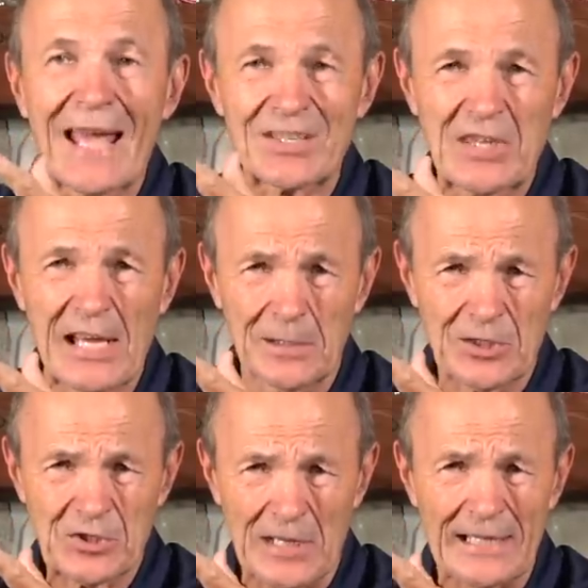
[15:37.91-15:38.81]

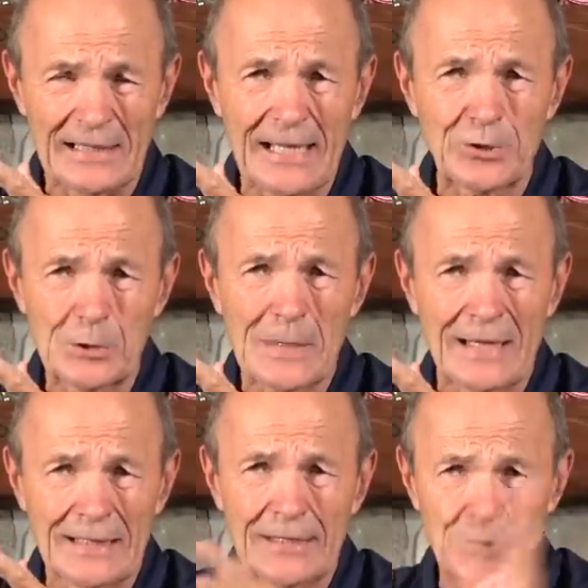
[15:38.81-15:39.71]
exhaling slightly as
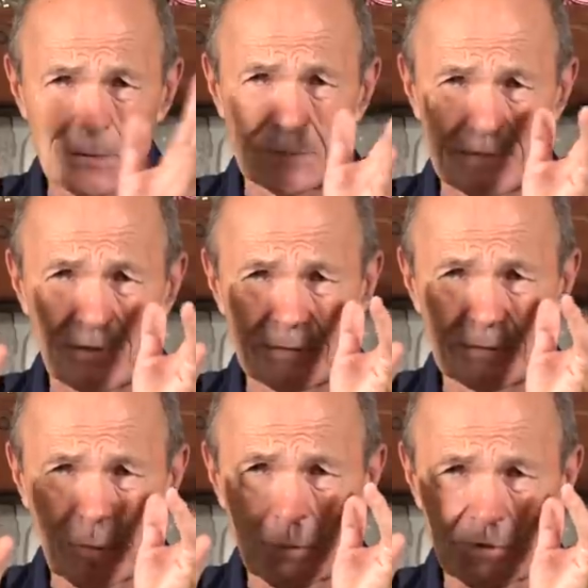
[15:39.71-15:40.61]
you
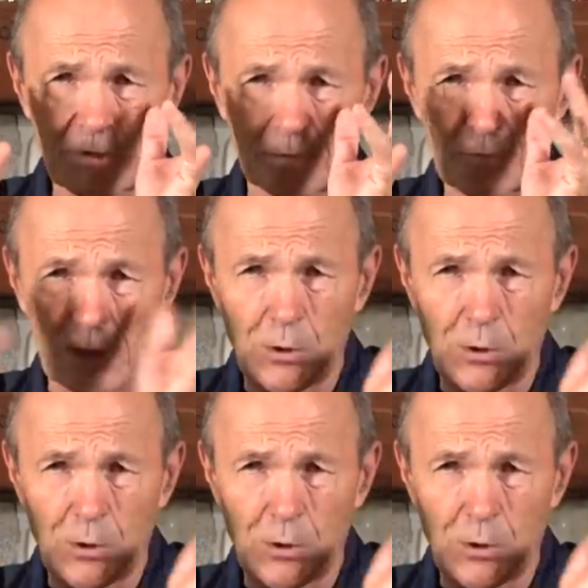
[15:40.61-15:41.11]
go to the surface,